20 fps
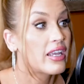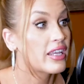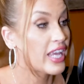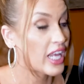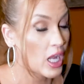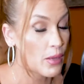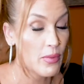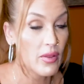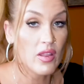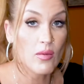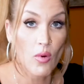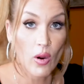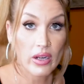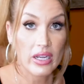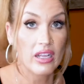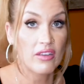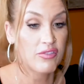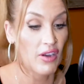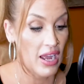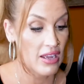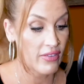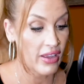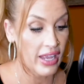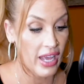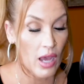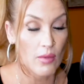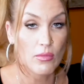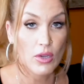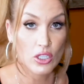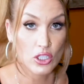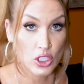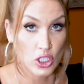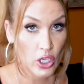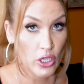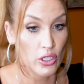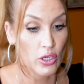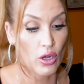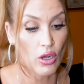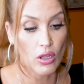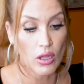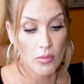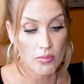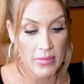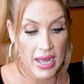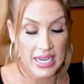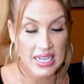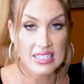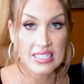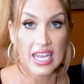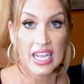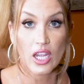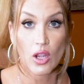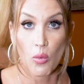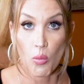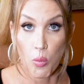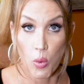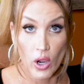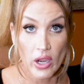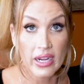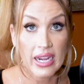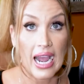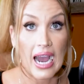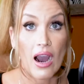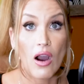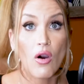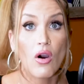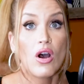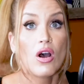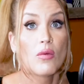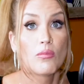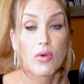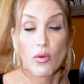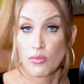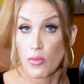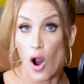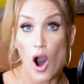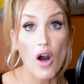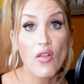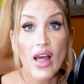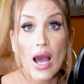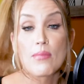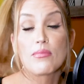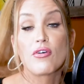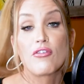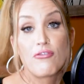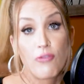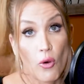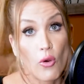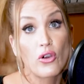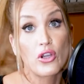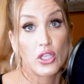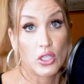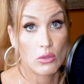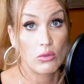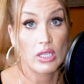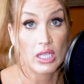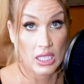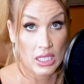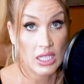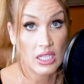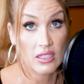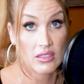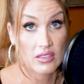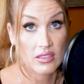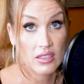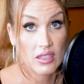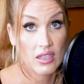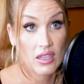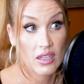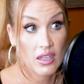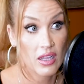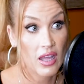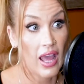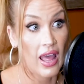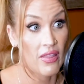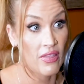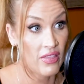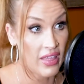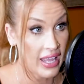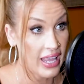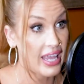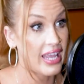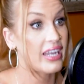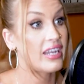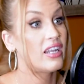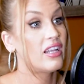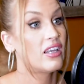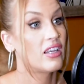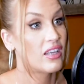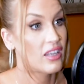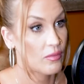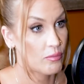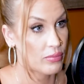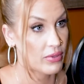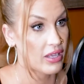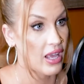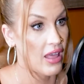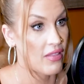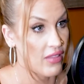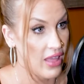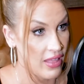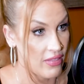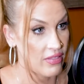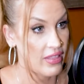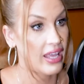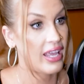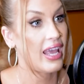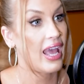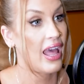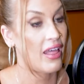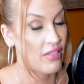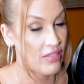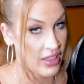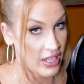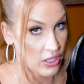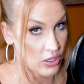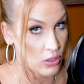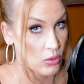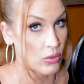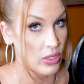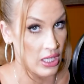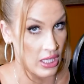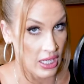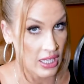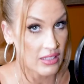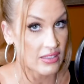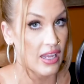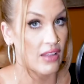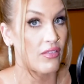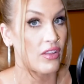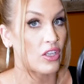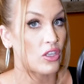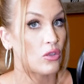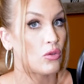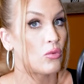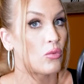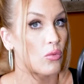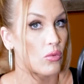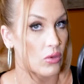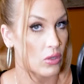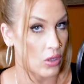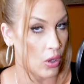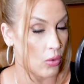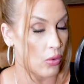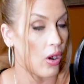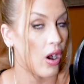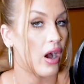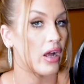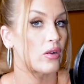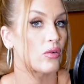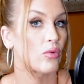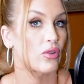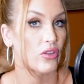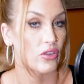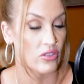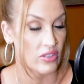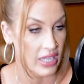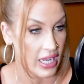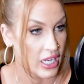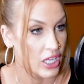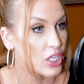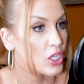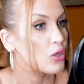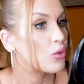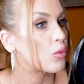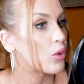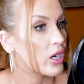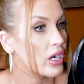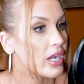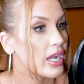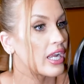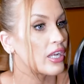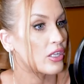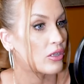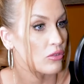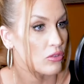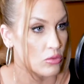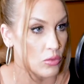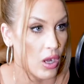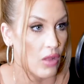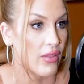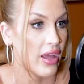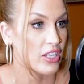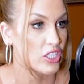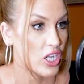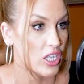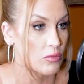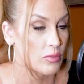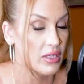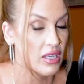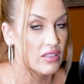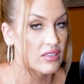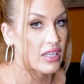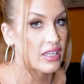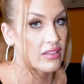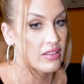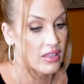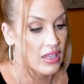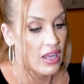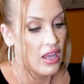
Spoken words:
Get up in the morning, 5 a.m., journal, meditate, work out, all that before you eat. And then then you eat, and then you go on with your day and you work and you do all that jazz, because it's